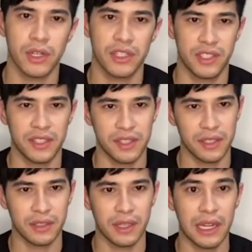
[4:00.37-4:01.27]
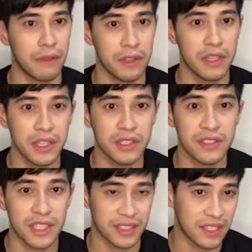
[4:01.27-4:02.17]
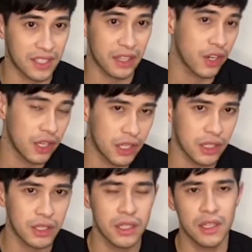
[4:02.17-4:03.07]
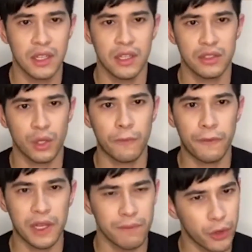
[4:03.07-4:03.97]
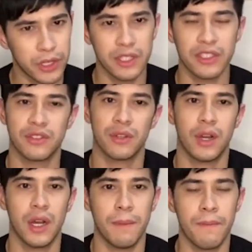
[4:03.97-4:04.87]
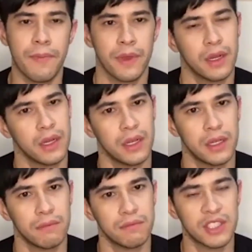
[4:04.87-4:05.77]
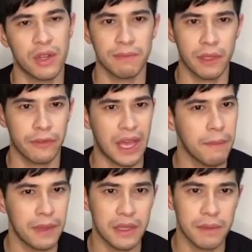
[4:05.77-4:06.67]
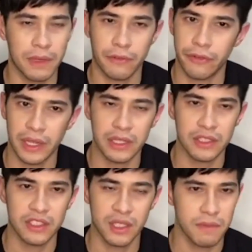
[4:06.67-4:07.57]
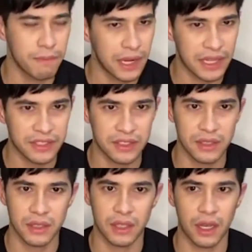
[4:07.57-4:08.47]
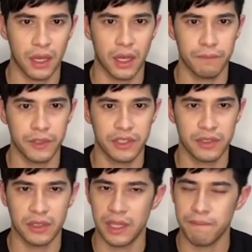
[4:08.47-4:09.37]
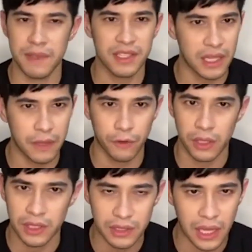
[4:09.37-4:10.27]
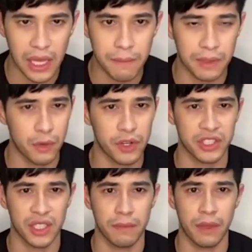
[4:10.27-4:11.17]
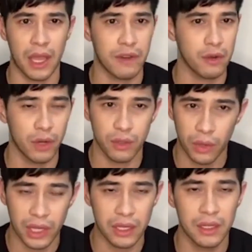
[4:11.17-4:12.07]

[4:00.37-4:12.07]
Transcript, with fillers: It's hitting eleven years, as I said earlier. So hopefully more years to come. Um, just want my family and my friends to be blessed, um, just and be safe all the time. And I wish them everyone well,